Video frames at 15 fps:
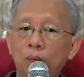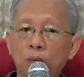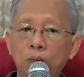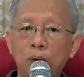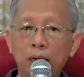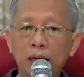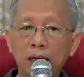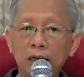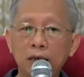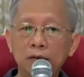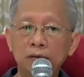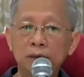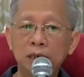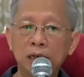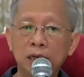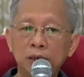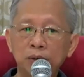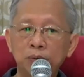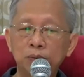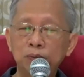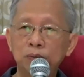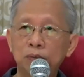whatever I
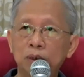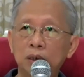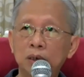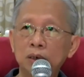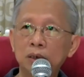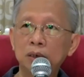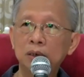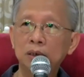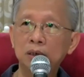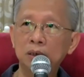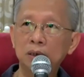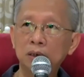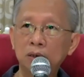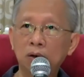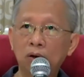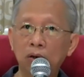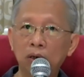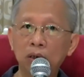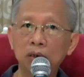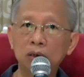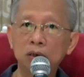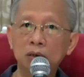do, the
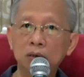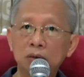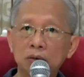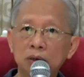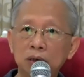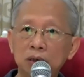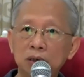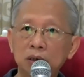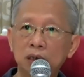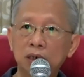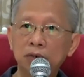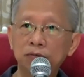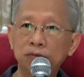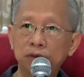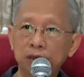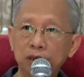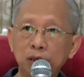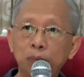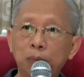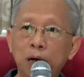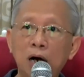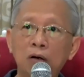thought is like very
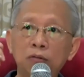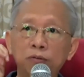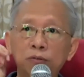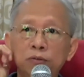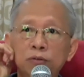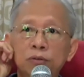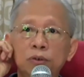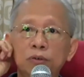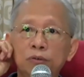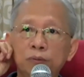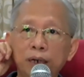powerful.